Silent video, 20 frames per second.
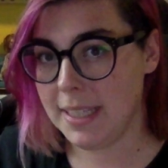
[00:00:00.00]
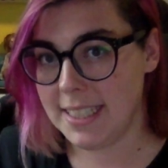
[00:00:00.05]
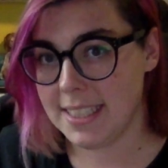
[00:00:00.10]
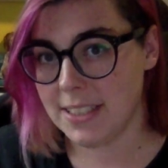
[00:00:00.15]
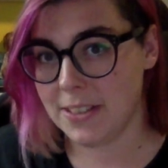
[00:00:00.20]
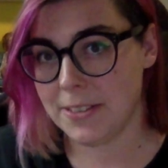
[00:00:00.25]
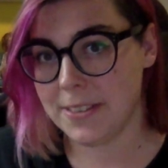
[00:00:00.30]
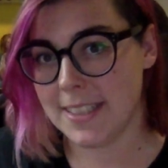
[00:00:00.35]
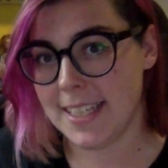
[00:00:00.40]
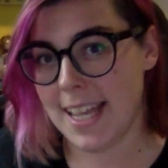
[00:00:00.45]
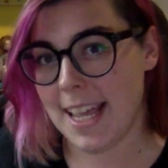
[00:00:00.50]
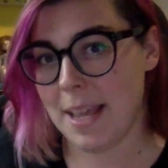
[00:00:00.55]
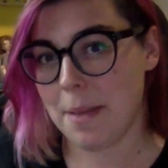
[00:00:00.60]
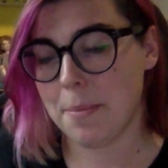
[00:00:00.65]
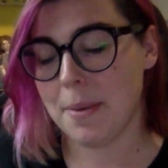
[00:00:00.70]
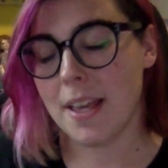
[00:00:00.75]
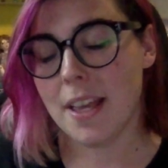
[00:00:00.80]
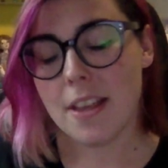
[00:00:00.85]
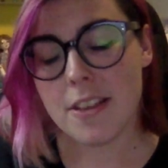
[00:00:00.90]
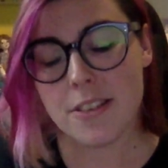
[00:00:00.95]
Eastern Time,
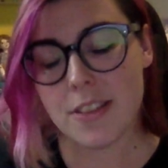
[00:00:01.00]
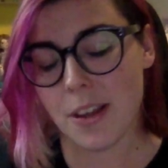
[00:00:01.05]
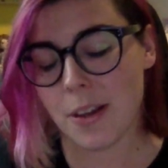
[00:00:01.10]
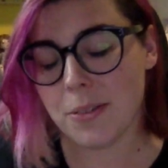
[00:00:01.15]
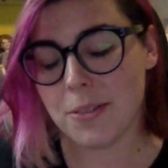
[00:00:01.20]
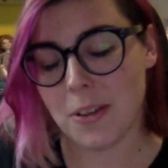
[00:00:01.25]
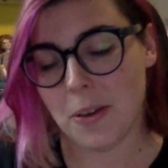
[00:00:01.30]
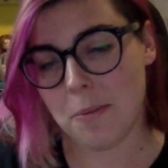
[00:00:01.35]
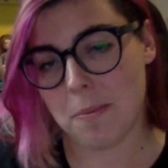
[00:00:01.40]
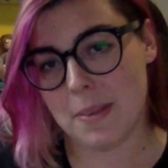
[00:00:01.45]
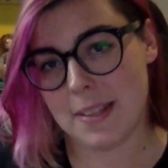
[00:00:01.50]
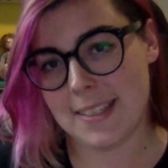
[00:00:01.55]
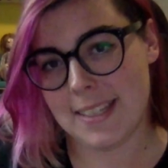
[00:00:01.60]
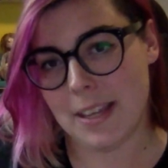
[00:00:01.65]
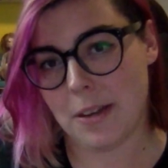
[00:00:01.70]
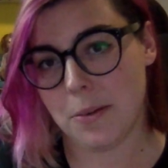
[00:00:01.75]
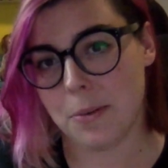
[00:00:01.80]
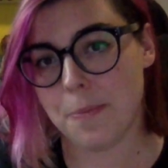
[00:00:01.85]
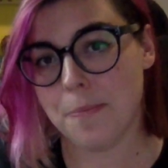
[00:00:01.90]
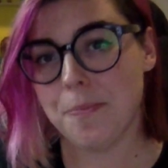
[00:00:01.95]
so don't miss
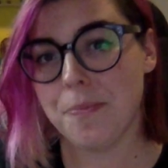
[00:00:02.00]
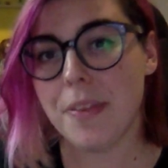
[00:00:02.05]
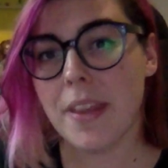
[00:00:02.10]
out.